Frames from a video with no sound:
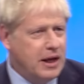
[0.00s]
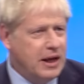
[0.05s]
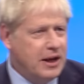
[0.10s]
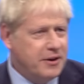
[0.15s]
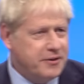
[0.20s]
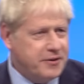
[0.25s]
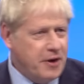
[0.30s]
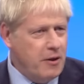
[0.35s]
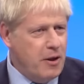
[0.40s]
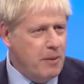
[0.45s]

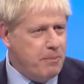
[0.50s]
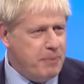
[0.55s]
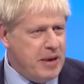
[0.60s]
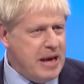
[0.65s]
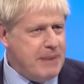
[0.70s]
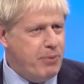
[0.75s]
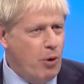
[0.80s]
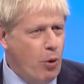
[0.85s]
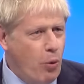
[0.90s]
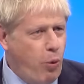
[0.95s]
so that
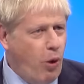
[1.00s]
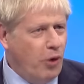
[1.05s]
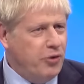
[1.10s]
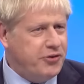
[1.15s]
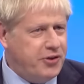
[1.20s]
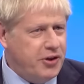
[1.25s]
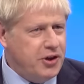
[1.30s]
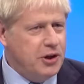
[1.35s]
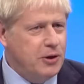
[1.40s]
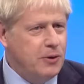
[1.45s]
people want
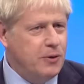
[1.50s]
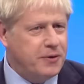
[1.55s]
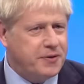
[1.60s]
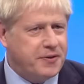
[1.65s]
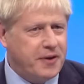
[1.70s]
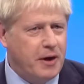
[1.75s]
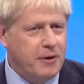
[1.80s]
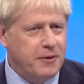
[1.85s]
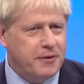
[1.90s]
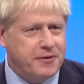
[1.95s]
to use
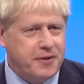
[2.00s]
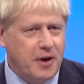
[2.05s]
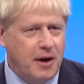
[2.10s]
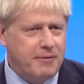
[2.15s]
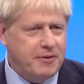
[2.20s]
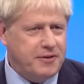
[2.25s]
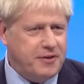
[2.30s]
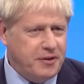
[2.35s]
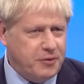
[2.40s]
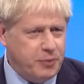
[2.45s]
those
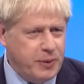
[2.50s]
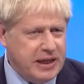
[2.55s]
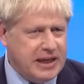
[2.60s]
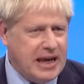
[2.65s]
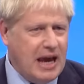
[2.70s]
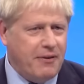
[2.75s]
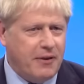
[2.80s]
services. We get